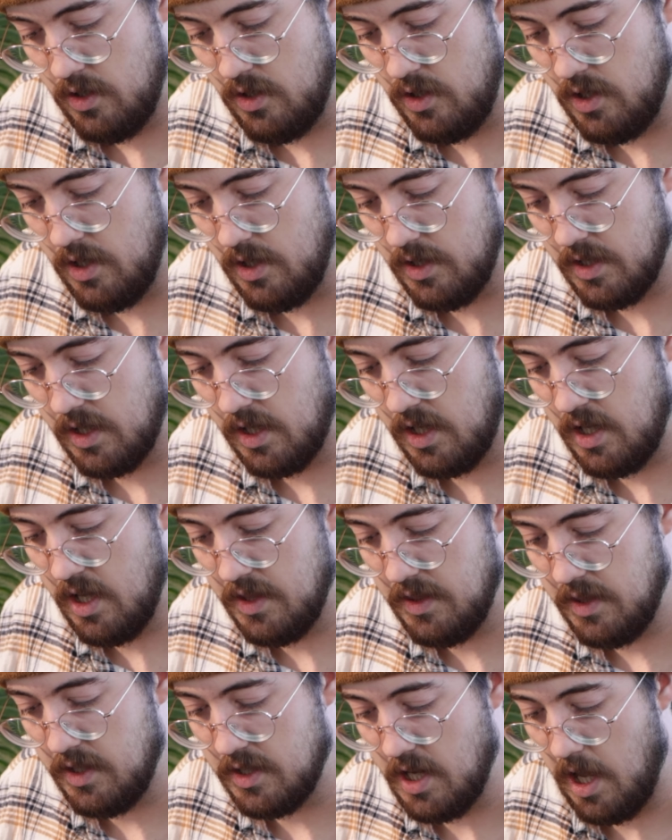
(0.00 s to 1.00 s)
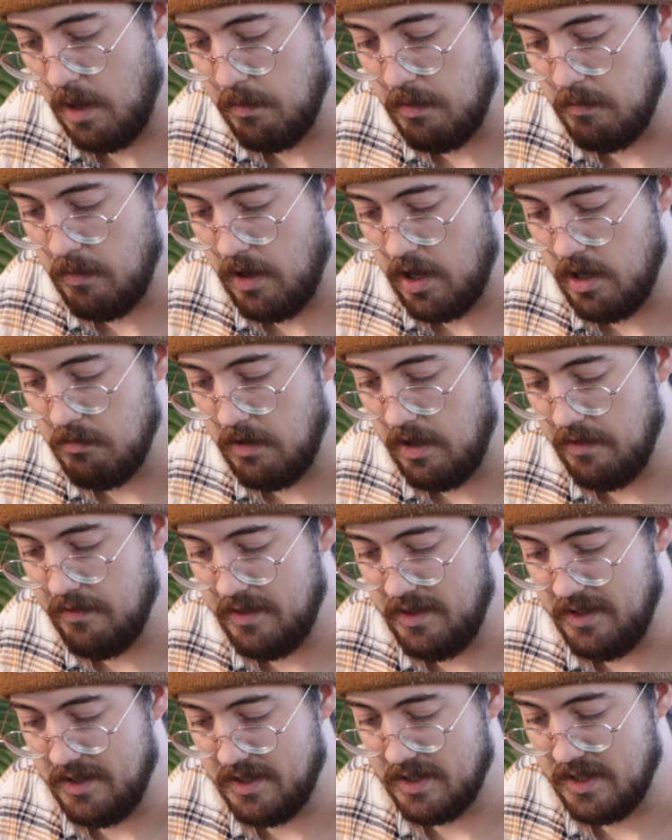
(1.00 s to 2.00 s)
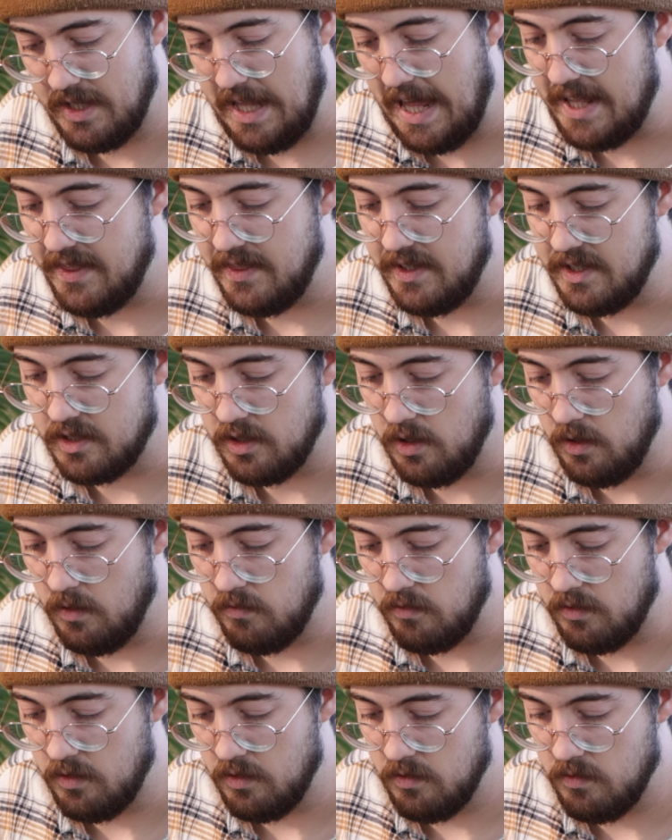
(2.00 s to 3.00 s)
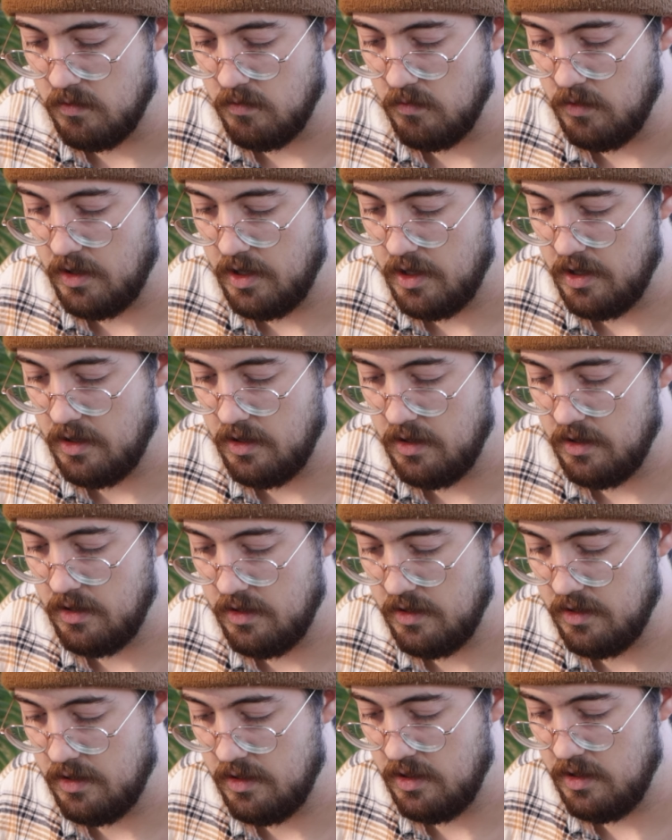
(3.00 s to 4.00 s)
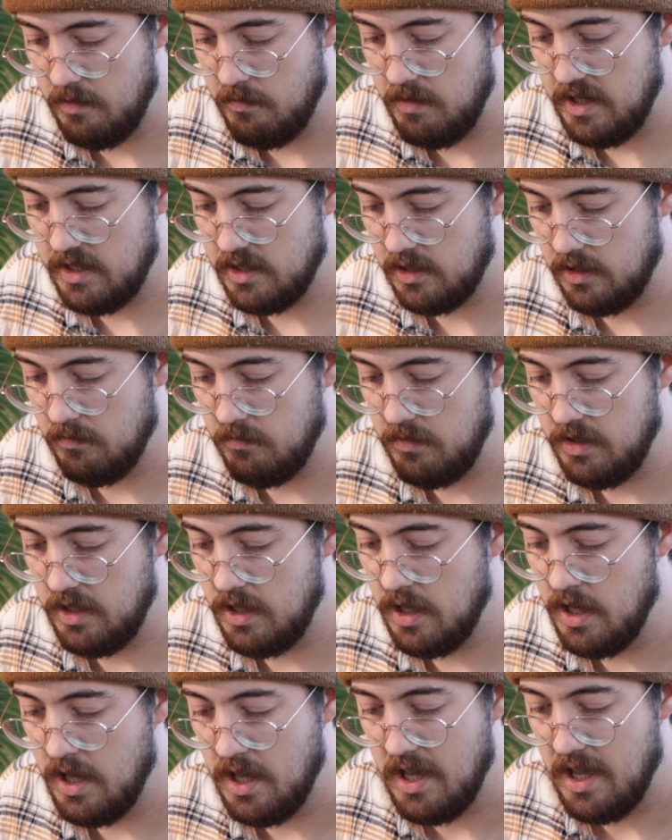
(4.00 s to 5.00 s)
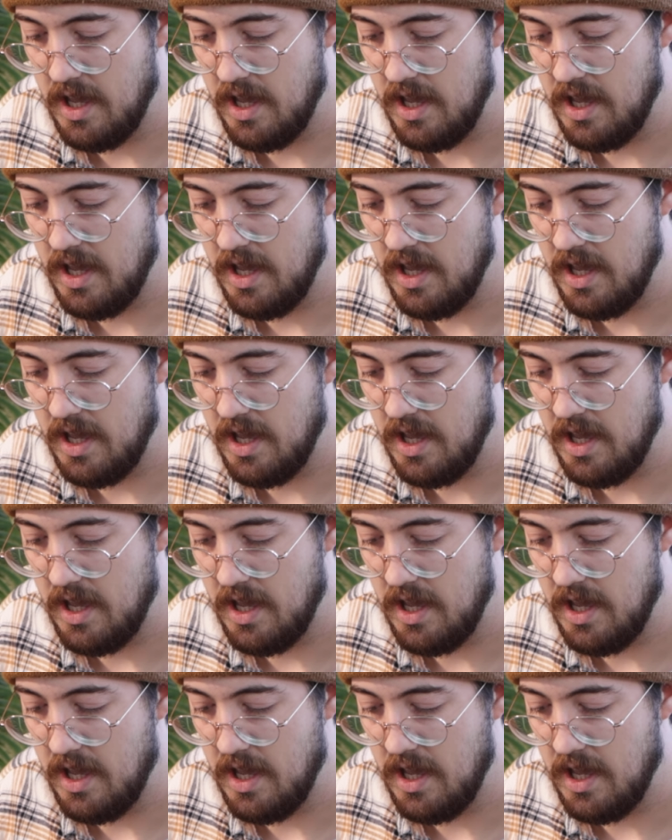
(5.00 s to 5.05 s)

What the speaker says: just cut the top and bottom off and then slide this over where the base could be.